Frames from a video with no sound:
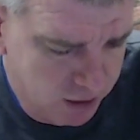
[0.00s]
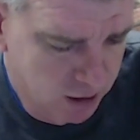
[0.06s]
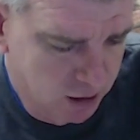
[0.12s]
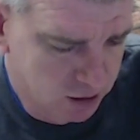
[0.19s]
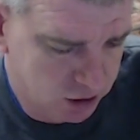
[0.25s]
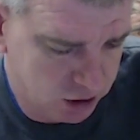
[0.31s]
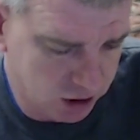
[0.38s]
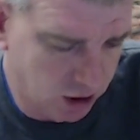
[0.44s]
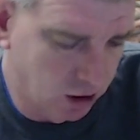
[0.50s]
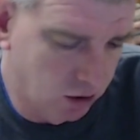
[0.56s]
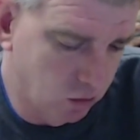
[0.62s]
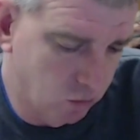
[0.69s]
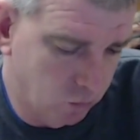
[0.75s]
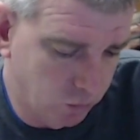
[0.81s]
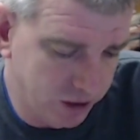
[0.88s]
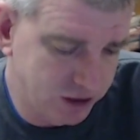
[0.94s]

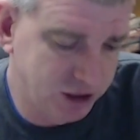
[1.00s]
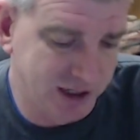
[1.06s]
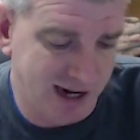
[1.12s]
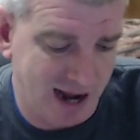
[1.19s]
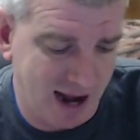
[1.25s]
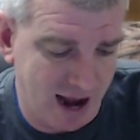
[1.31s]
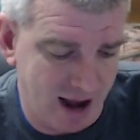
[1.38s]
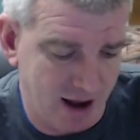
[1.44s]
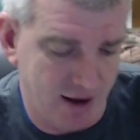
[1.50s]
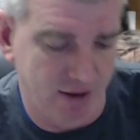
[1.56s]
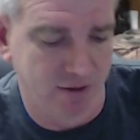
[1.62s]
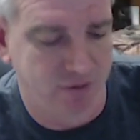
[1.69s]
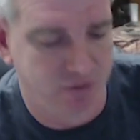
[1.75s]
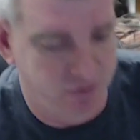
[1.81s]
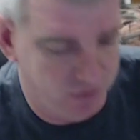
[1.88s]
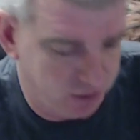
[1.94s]
So we should
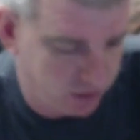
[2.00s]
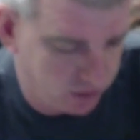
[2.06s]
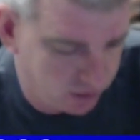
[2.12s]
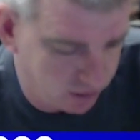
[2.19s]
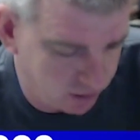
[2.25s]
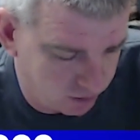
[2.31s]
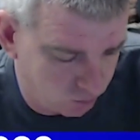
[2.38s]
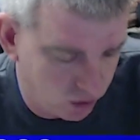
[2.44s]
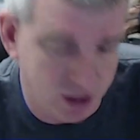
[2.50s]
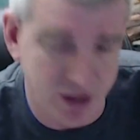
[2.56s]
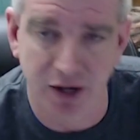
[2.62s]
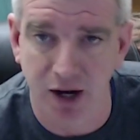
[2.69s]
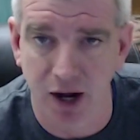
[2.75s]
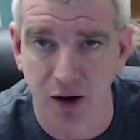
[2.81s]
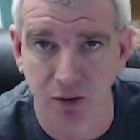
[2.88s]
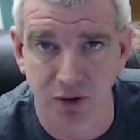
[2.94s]
have ready
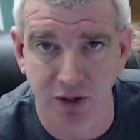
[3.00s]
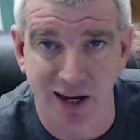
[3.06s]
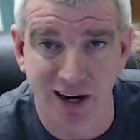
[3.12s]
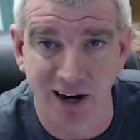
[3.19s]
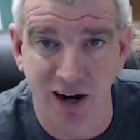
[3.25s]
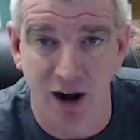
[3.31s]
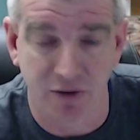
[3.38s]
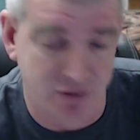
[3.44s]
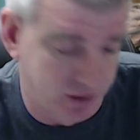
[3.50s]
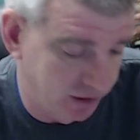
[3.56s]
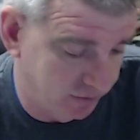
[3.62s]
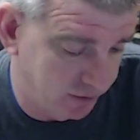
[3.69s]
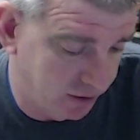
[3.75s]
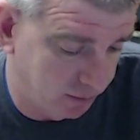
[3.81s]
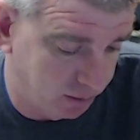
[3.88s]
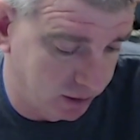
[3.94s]
to go to get it off
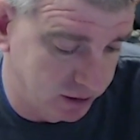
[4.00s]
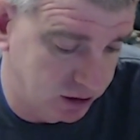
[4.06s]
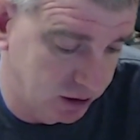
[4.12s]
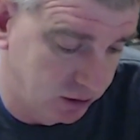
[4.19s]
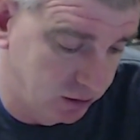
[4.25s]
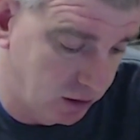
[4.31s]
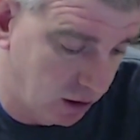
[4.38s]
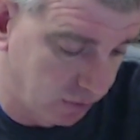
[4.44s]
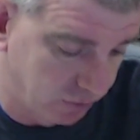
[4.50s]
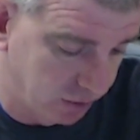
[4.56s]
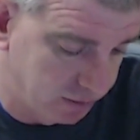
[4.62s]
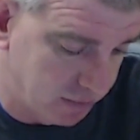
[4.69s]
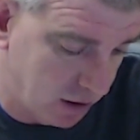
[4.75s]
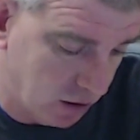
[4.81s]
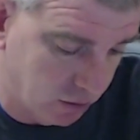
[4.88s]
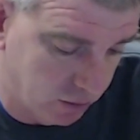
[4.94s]
lift here pretty soon. Hopefully
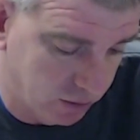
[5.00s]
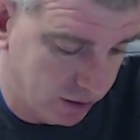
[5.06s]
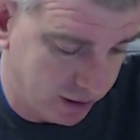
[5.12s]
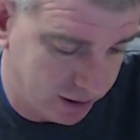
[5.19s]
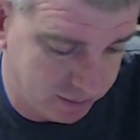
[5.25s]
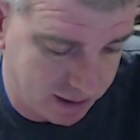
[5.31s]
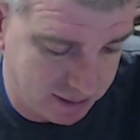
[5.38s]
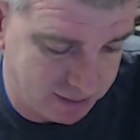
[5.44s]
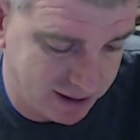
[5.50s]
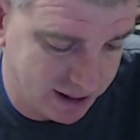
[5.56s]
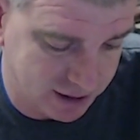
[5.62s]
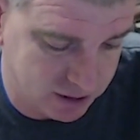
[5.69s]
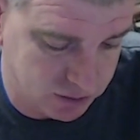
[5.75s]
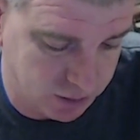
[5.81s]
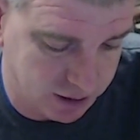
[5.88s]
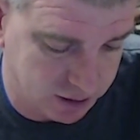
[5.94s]
motor running maybe
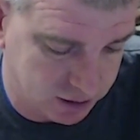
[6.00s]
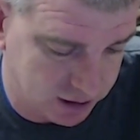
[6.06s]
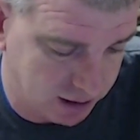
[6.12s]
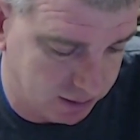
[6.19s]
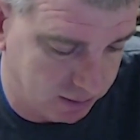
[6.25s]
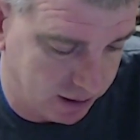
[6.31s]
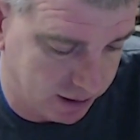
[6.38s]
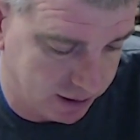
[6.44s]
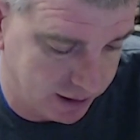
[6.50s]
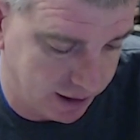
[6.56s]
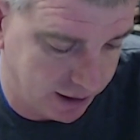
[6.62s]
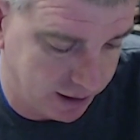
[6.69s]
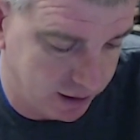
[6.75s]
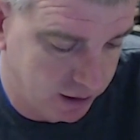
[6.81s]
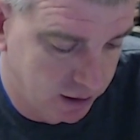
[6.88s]
next week or something like that.